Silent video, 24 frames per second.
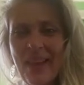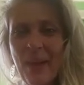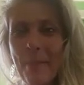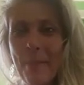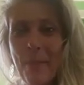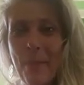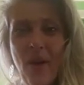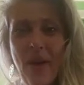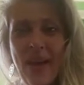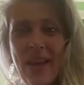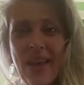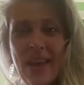
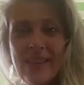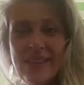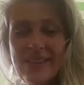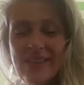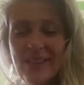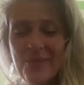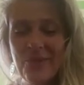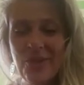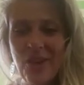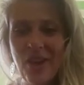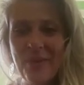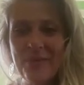might
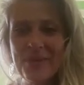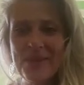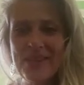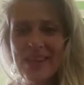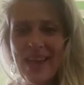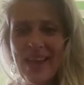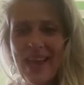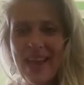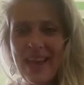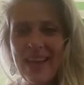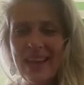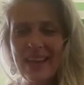sometimes
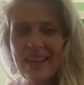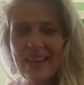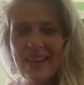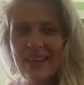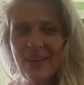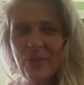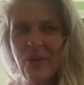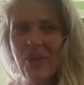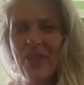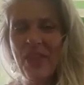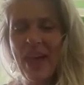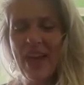say,
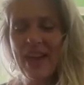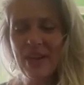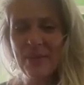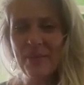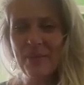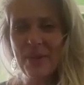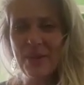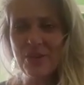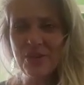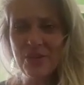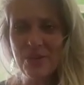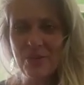"What the heck
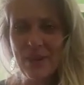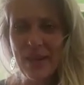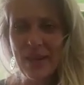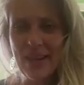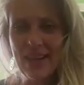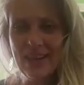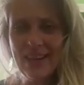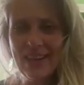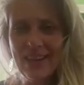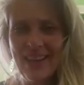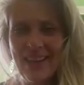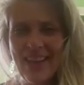am I
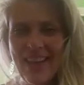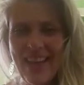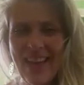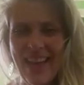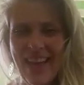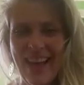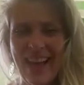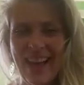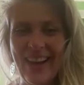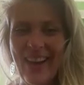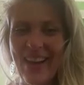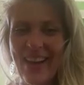doing?"
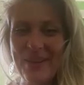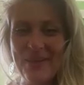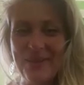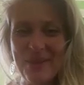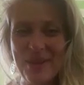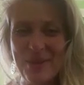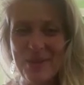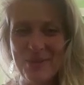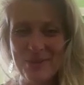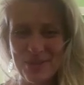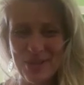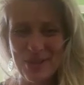like
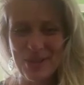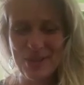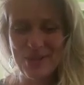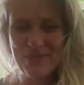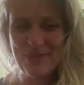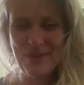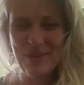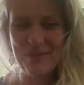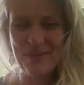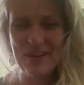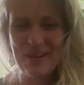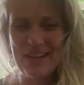we all
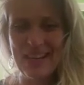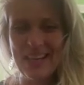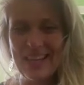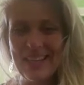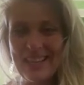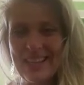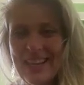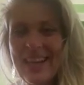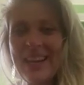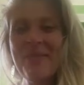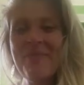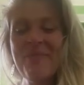do when we're
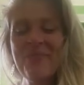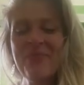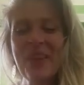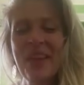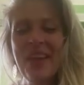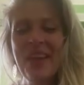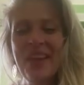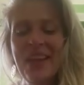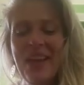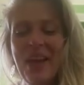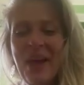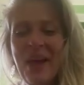leading.
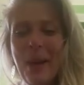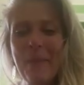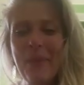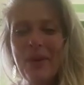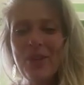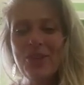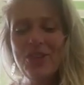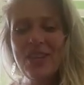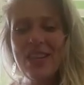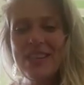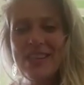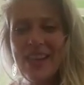
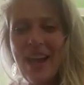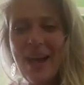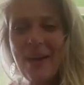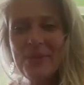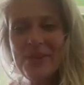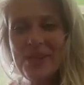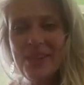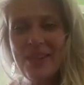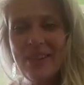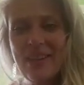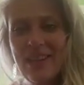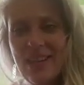But she's
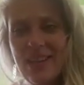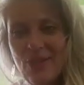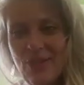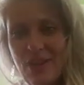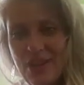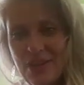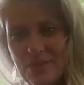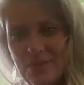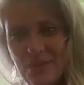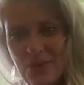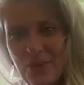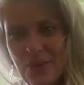absolutely
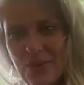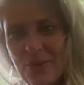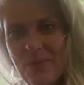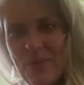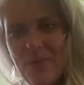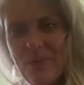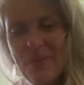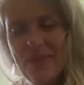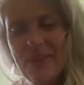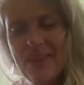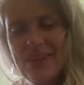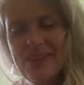
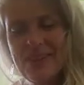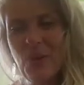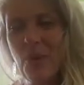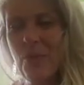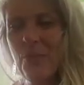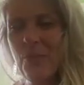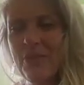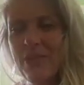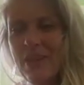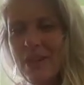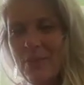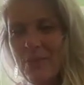incredible.
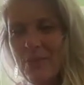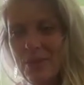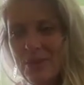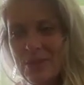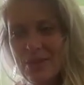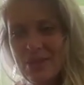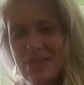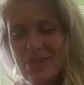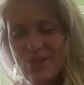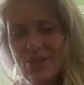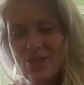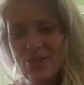So I really
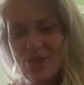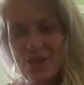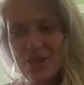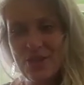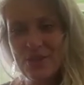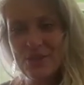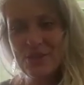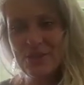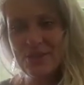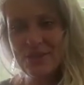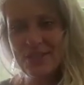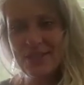wanted to
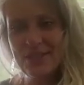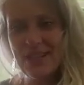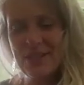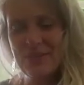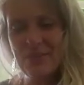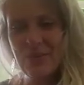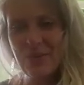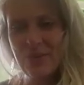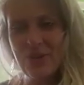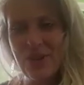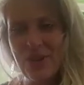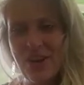introduce on
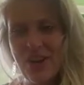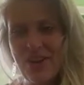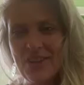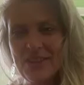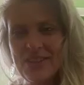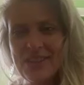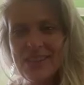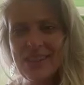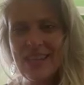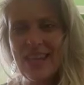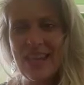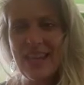today's
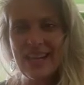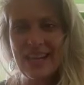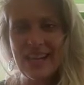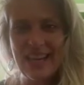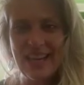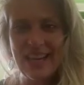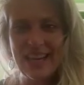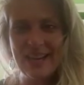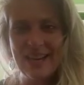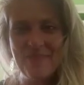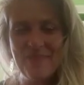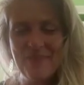podcast,
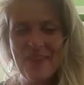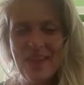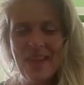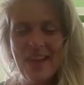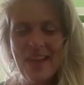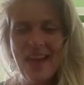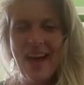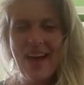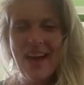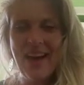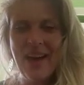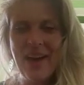Keeley,
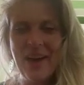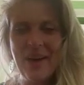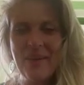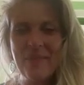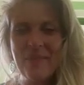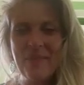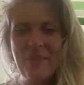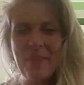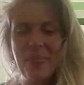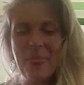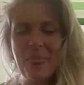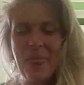
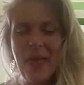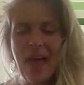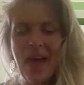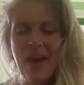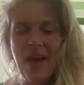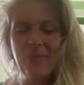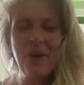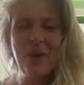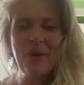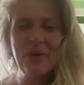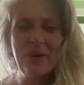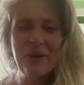and
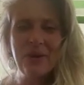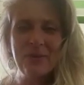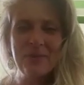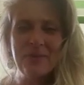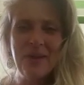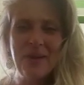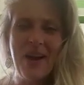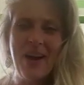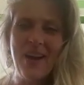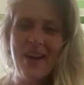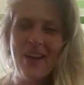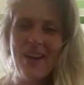
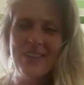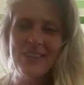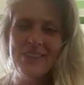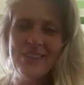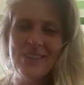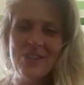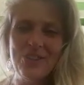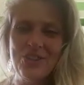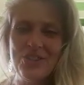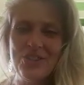welcome her to